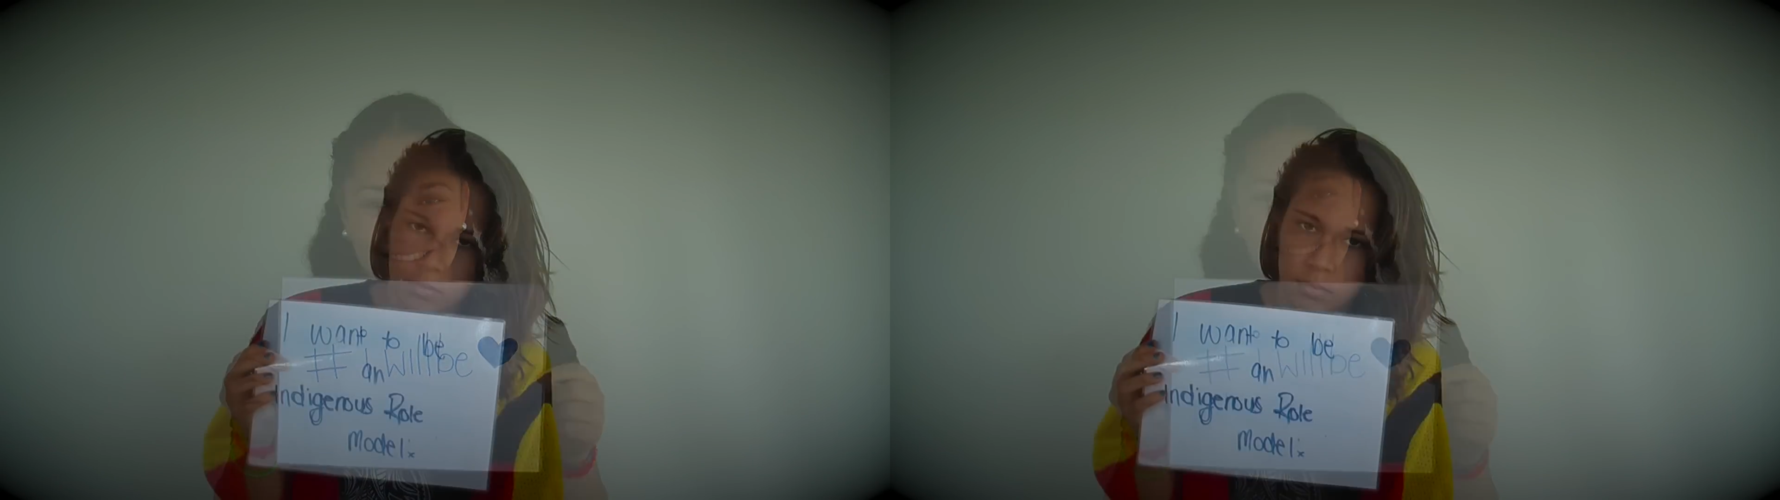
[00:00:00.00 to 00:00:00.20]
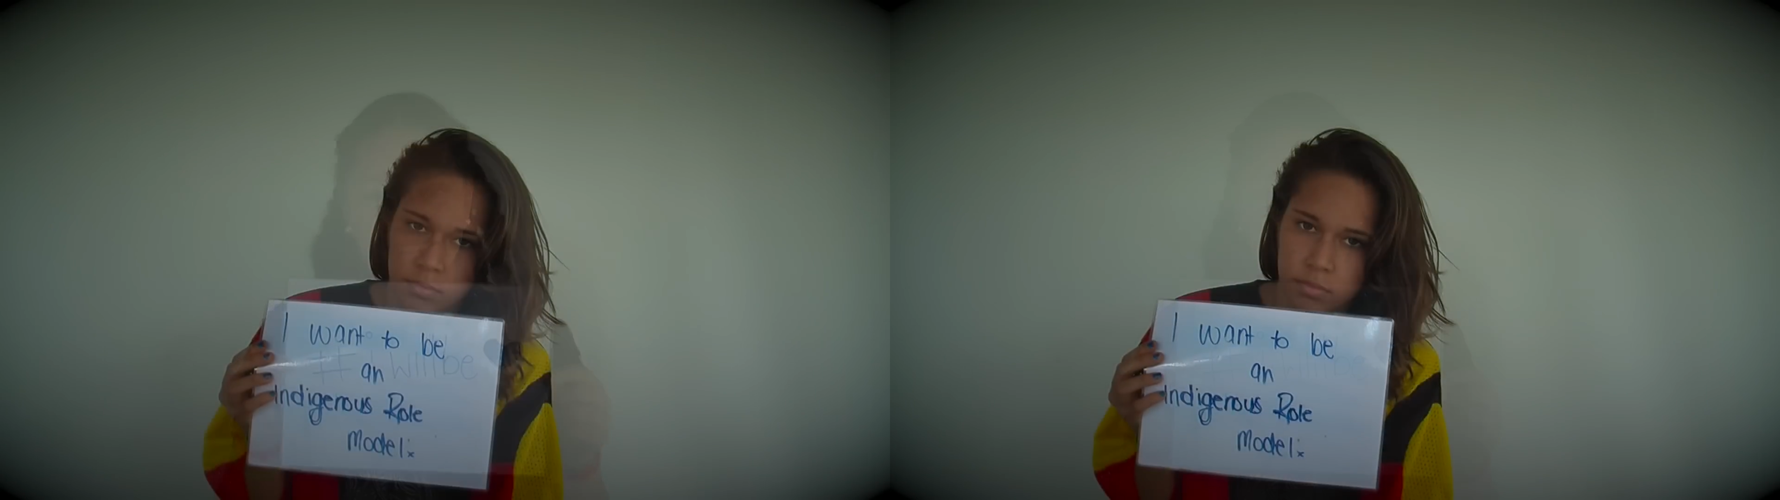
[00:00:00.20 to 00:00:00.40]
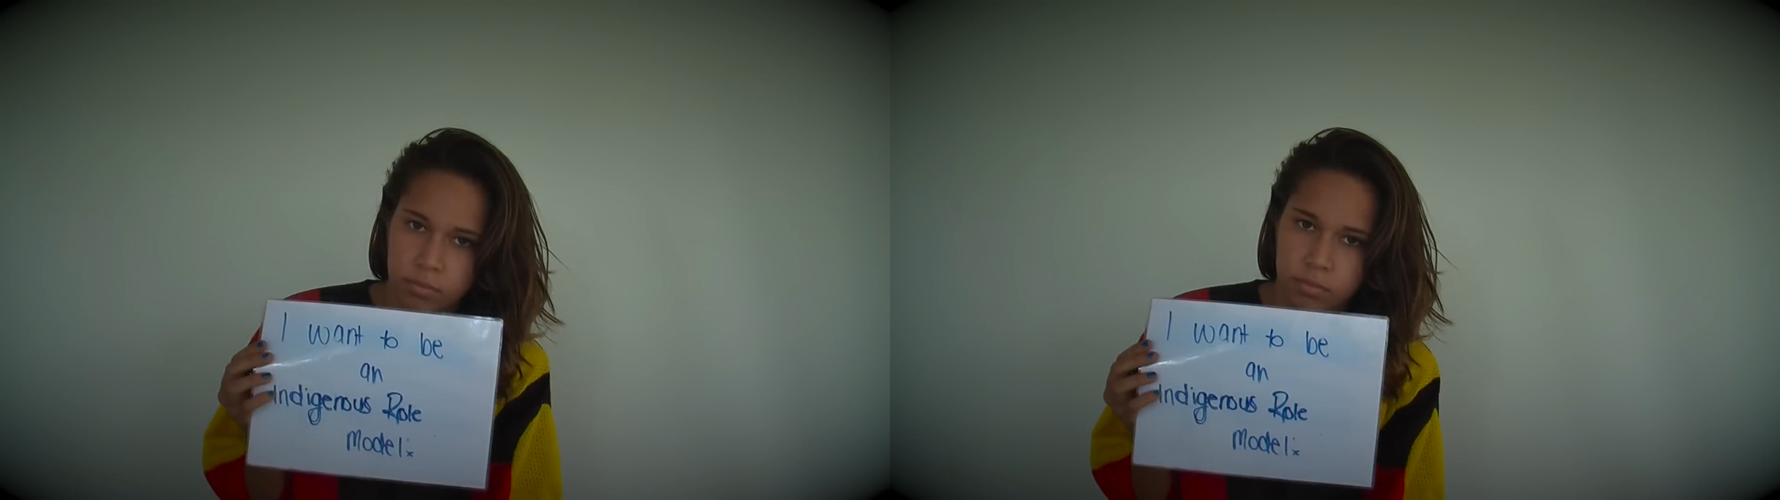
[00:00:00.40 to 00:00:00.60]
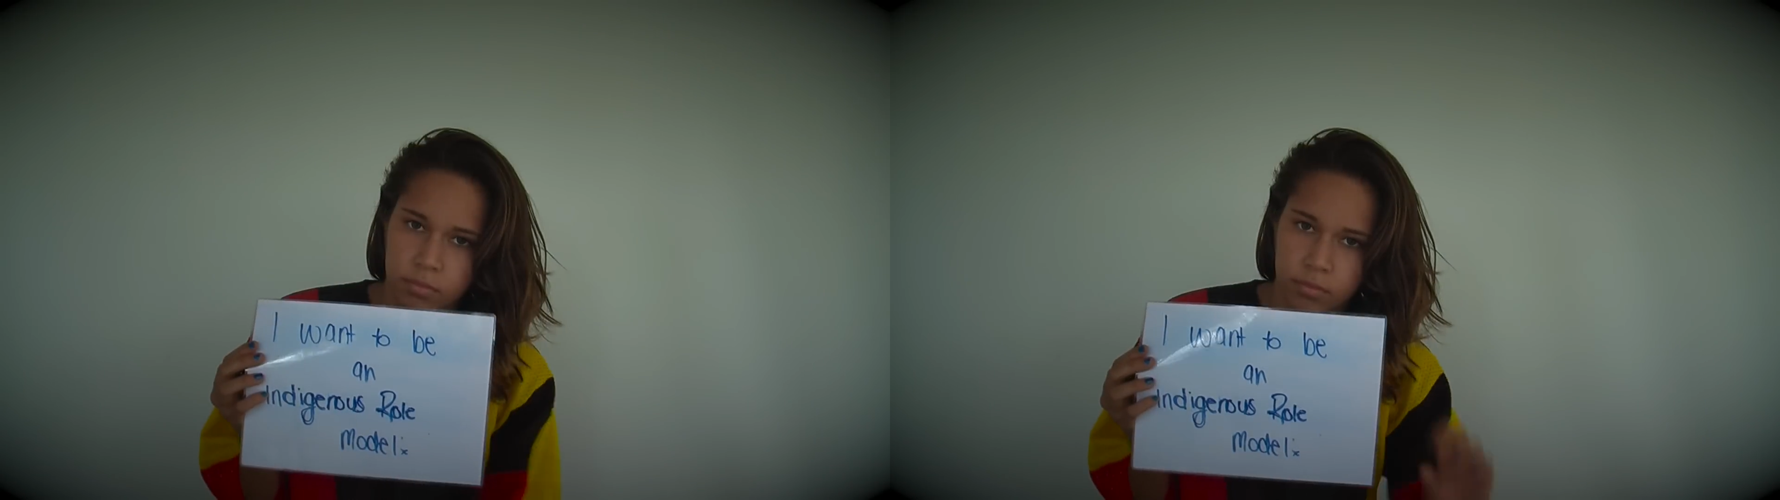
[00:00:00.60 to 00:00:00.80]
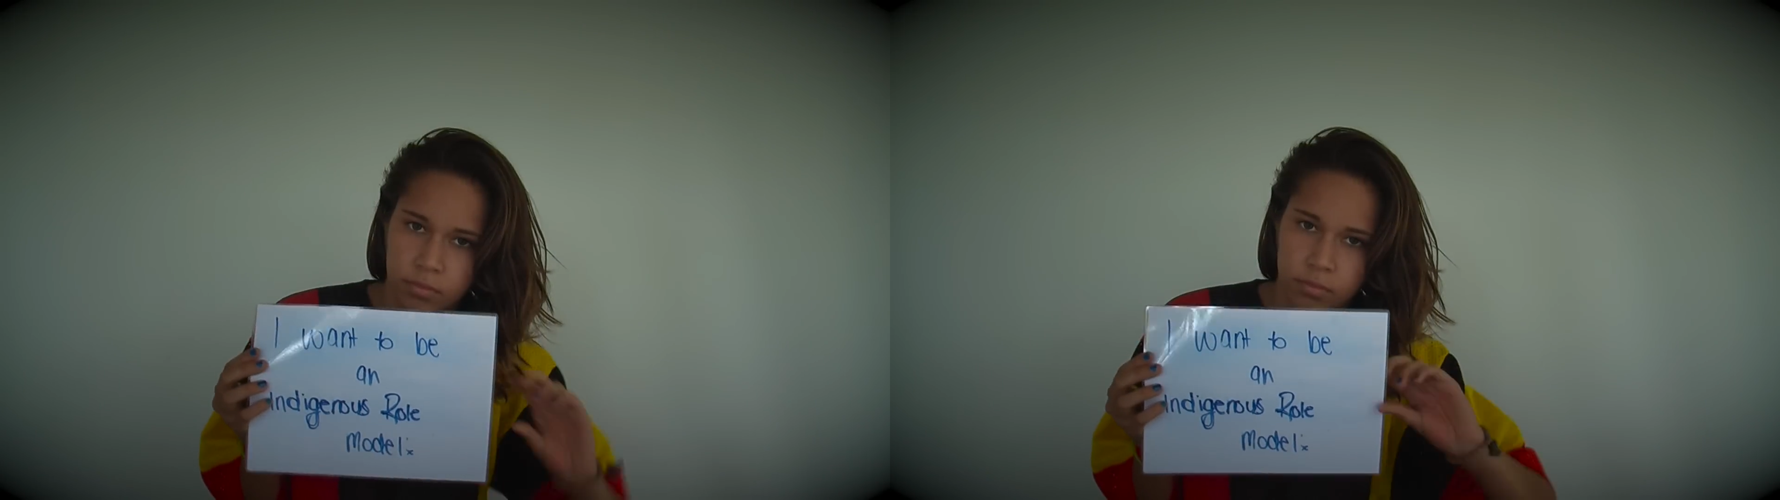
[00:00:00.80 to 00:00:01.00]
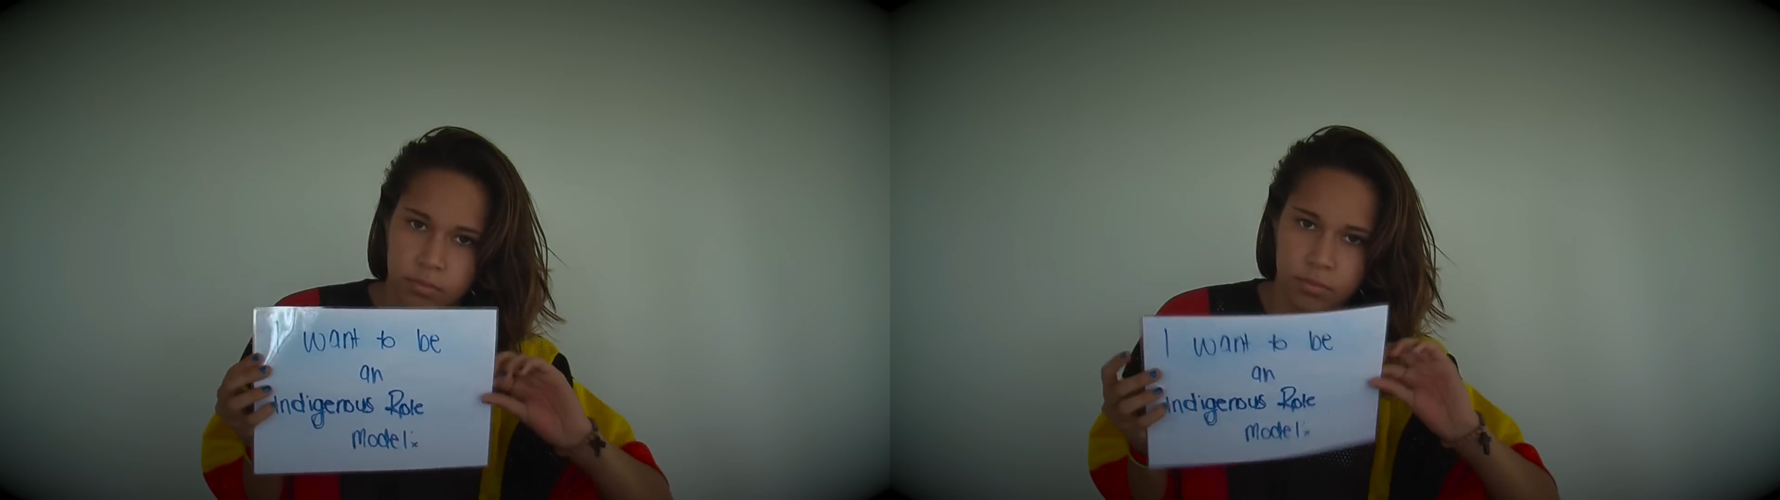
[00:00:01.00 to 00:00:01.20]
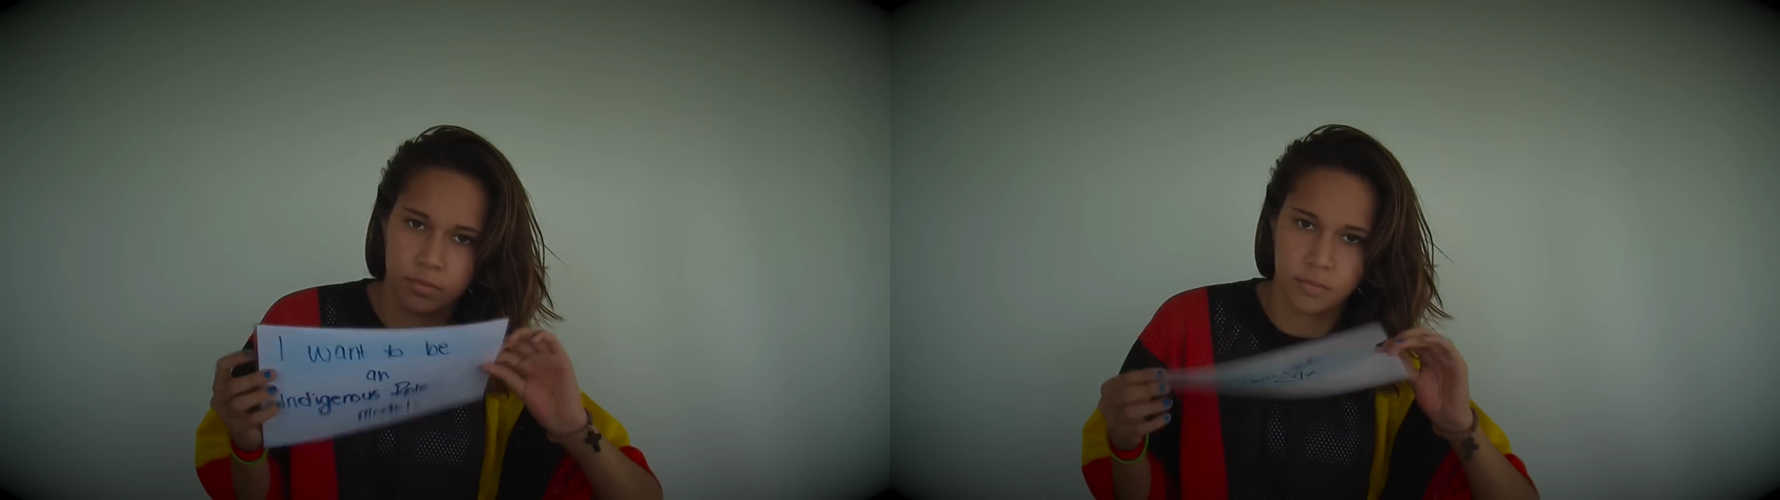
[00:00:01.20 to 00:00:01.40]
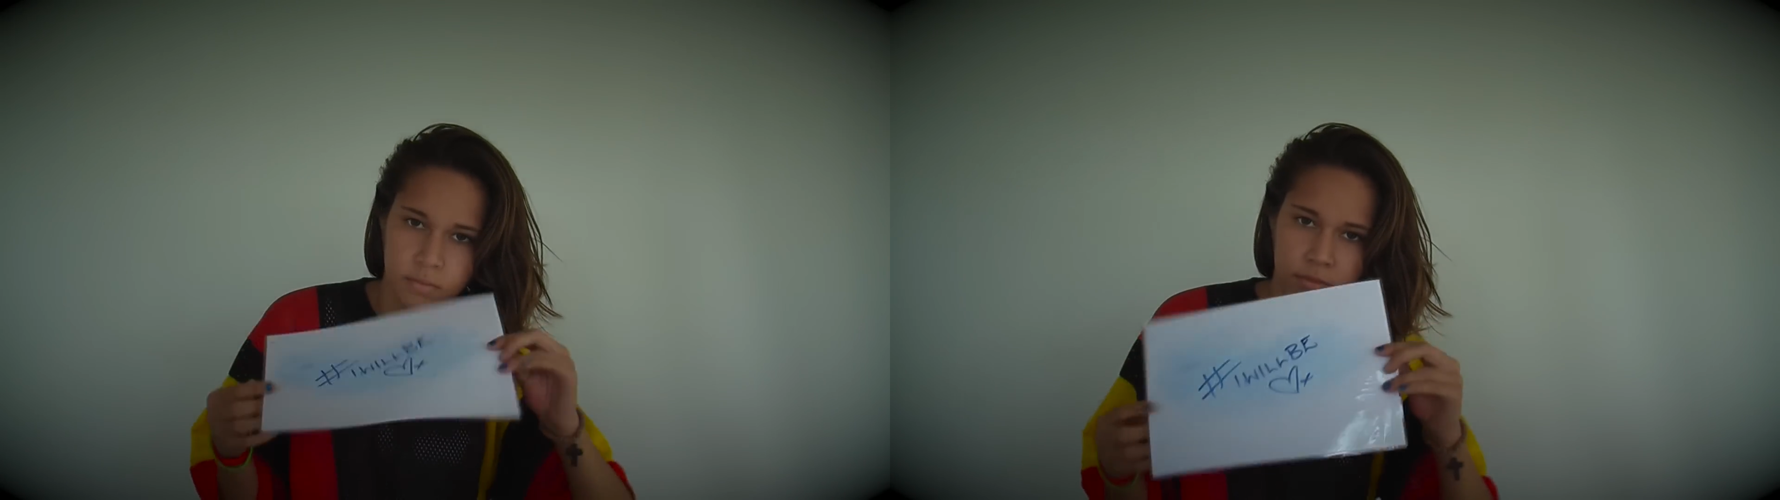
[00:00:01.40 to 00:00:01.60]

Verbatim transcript: I want to be an Indigenous